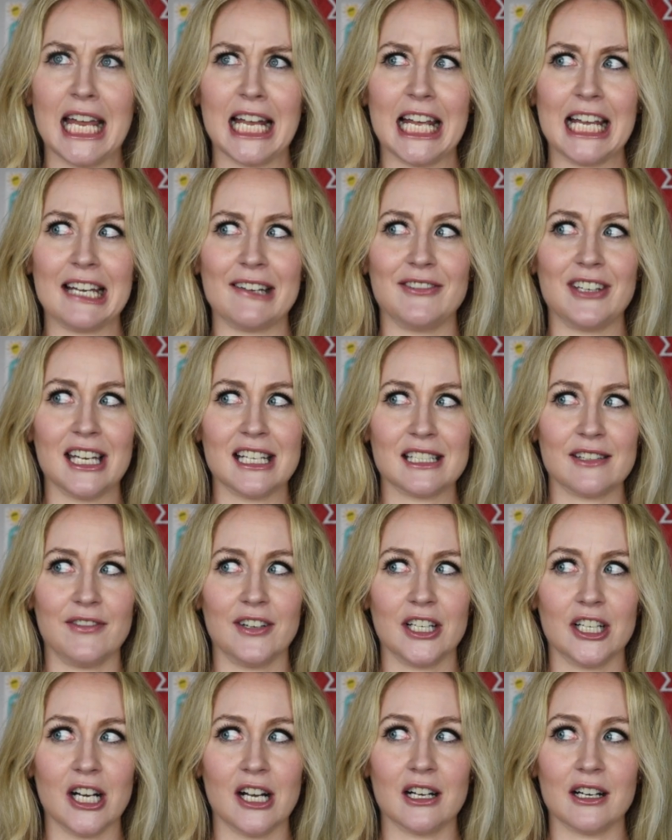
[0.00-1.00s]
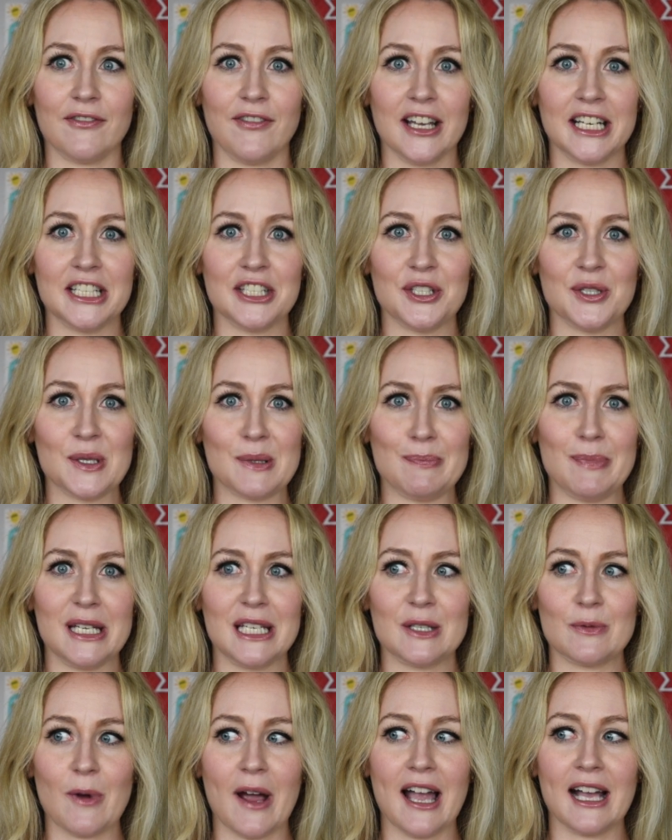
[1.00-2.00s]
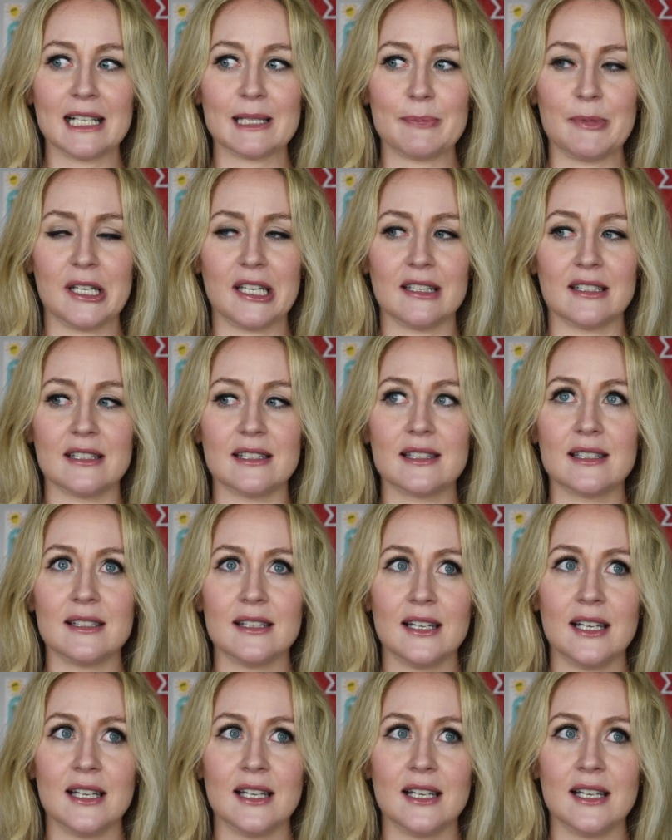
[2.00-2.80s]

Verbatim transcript: and I have yet to figure out if I can use beeswax because